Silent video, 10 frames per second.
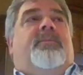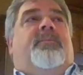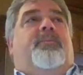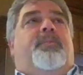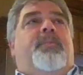
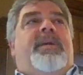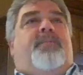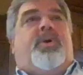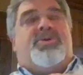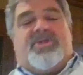me
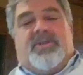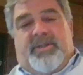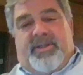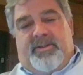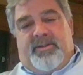
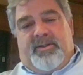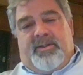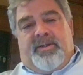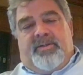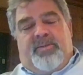personally,
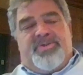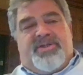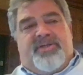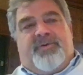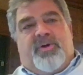the most
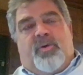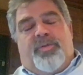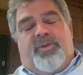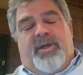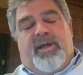
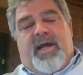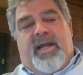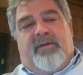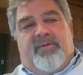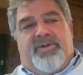difficult thing
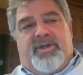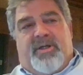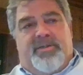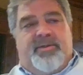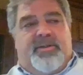I'd ever
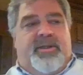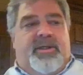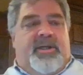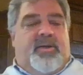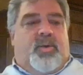done
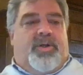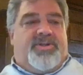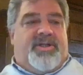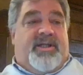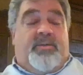
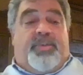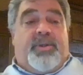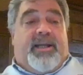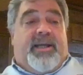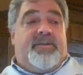was an
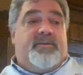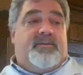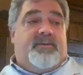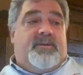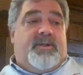implant.
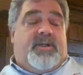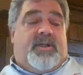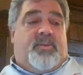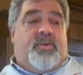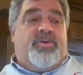
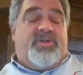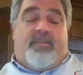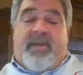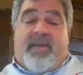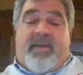It was a
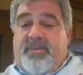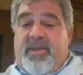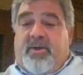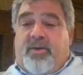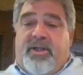
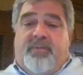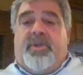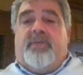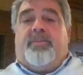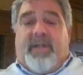metal-to-metal hip
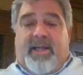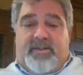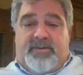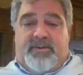implant